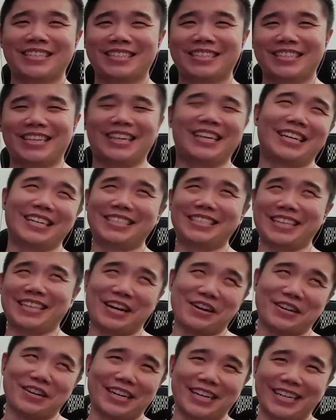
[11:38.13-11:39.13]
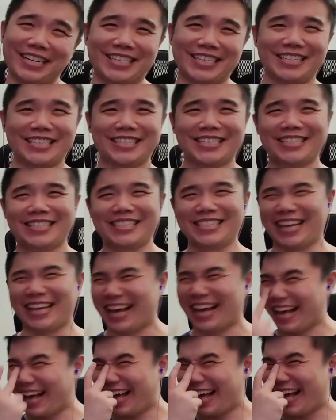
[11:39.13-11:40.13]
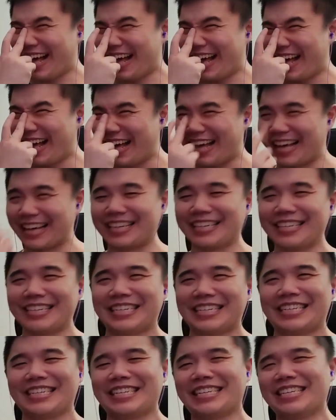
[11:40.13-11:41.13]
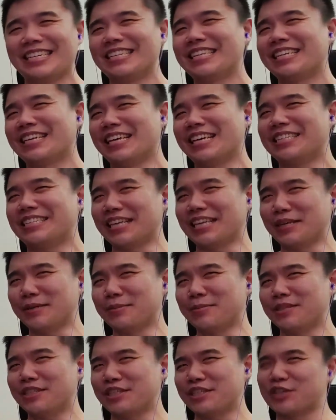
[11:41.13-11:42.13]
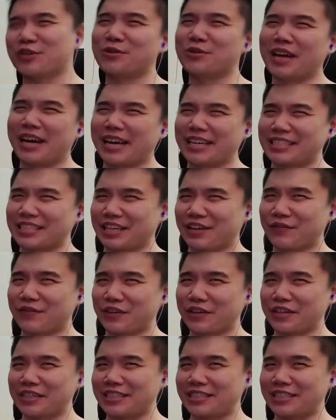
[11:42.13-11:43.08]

Ah, Terry. Ha ha ha! He seems too nice. It feels